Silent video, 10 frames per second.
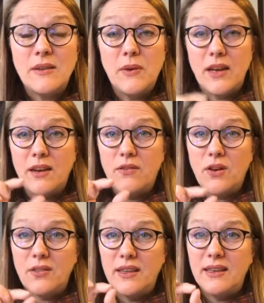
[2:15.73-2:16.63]
We kind of
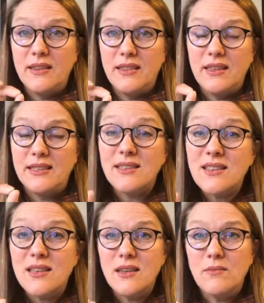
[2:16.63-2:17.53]
got the
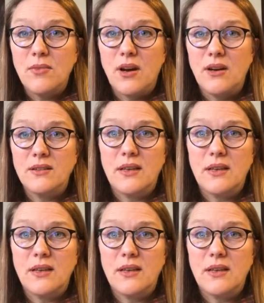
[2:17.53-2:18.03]
st part